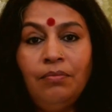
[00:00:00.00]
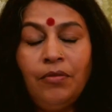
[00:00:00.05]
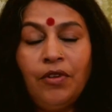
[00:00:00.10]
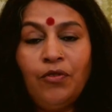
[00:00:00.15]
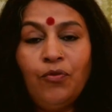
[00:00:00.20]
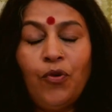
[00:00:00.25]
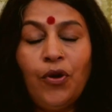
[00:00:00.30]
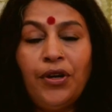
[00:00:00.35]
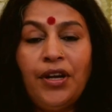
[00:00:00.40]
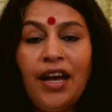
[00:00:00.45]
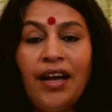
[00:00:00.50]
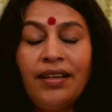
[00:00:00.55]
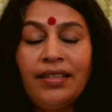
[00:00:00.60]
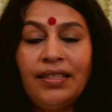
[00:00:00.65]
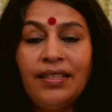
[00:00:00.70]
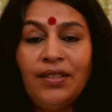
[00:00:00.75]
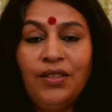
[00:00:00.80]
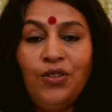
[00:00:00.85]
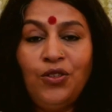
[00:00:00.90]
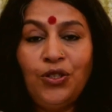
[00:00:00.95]
but what
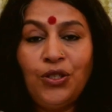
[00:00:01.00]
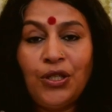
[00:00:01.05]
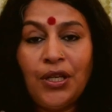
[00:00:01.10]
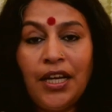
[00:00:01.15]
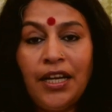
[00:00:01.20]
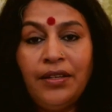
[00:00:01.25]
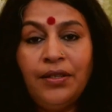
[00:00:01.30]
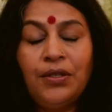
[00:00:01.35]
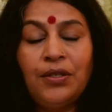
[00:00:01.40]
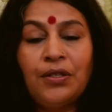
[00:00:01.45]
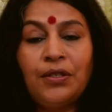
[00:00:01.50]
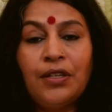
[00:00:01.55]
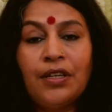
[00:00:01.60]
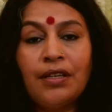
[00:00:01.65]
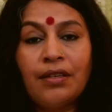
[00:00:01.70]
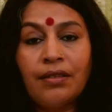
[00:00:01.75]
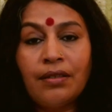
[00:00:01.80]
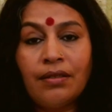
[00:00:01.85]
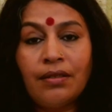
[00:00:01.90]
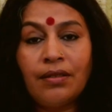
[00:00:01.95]
hasn't changed
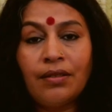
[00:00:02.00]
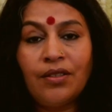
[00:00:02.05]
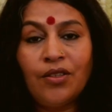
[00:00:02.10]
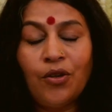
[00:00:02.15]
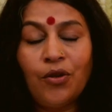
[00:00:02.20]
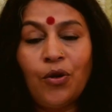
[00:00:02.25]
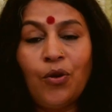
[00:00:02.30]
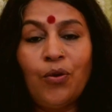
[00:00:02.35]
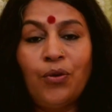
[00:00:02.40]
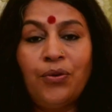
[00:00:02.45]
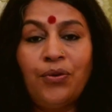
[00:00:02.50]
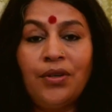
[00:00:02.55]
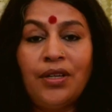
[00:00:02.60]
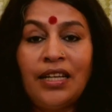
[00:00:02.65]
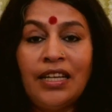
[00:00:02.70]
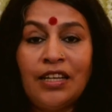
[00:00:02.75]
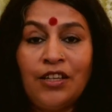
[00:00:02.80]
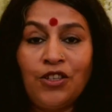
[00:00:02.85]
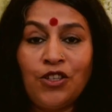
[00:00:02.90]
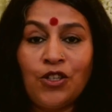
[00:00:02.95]
is your own
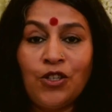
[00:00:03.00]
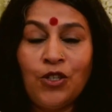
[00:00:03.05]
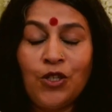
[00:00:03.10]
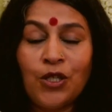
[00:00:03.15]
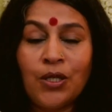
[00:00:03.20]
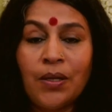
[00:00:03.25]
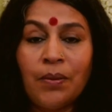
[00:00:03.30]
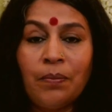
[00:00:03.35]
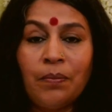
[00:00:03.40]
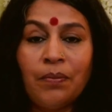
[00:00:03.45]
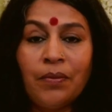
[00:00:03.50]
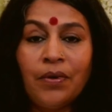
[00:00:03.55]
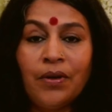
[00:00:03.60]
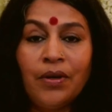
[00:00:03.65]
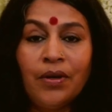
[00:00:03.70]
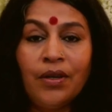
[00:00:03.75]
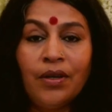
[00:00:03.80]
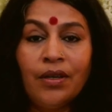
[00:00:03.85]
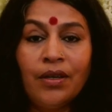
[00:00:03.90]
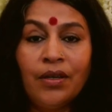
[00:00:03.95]
relationship
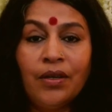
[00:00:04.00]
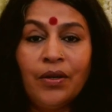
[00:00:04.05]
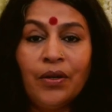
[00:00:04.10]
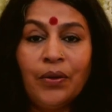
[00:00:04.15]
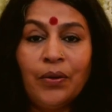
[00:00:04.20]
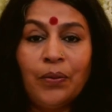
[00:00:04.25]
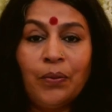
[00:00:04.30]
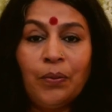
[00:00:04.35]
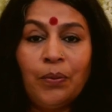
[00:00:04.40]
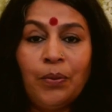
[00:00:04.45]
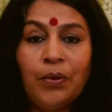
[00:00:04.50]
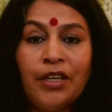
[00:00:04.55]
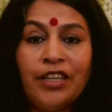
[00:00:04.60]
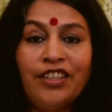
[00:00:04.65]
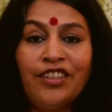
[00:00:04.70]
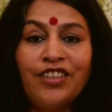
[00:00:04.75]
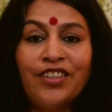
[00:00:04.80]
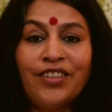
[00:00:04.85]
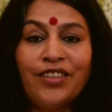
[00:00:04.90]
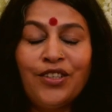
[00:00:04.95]

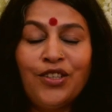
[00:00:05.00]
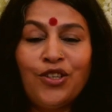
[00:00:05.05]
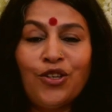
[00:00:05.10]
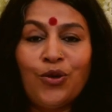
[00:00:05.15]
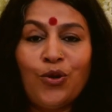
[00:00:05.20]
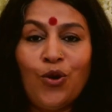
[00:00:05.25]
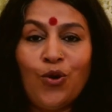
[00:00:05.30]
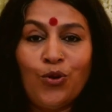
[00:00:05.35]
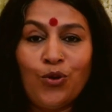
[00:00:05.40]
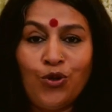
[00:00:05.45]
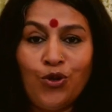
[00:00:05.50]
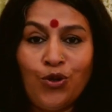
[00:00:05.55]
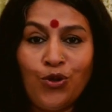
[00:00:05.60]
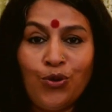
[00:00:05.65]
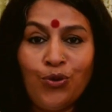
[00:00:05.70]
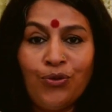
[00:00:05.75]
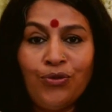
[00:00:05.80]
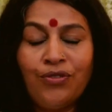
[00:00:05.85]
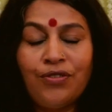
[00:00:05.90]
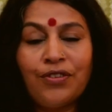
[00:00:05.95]
with your own
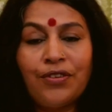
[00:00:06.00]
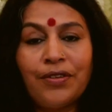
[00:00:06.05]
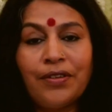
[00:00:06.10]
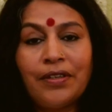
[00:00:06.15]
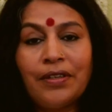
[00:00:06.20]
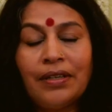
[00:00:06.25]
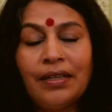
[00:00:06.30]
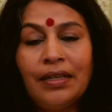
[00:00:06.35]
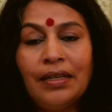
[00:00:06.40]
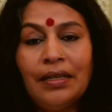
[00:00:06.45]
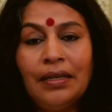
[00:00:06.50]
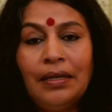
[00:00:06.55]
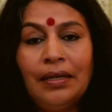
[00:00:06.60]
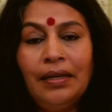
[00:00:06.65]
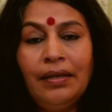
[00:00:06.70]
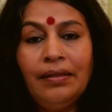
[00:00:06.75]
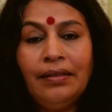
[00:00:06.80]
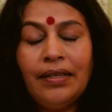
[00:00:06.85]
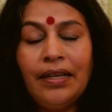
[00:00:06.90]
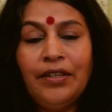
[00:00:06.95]
truth,
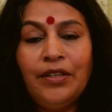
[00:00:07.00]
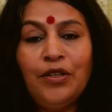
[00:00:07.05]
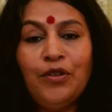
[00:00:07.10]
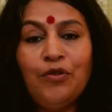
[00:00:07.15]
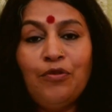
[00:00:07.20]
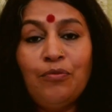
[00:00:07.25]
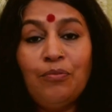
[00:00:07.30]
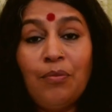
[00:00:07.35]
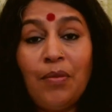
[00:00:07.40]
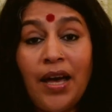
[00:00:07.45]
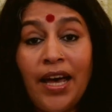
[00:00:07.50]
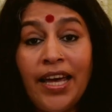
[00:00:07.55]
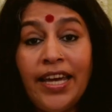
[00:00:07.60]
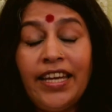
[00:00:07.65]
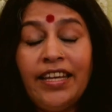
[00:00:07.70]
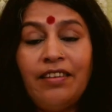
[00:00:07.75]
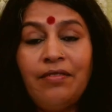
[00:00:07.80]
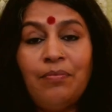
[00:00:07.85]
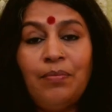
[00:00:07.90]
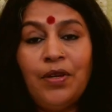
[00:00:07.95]
then you
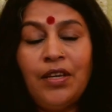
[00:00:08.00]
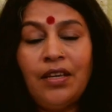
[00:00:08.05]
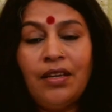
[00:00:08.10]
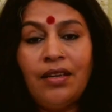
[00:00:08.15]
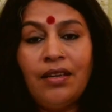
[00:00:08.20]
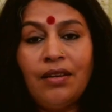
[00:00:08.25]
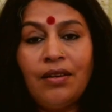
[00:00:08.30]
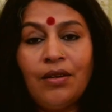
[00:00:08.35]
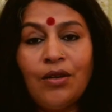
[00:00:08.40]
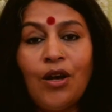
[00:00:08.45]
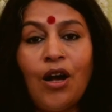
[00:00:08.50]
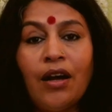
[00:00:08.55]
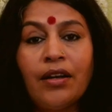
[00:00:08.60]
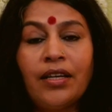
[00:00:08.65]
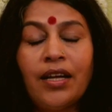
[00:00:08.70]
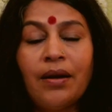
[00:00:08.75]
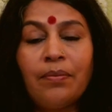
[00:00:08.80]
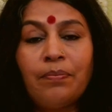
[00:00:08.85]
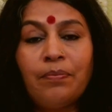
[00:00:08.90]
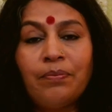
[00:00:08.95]
might be
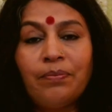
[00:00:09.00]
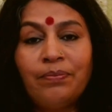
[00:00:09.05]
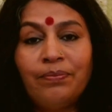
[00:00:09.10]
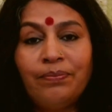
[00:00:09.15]
caught up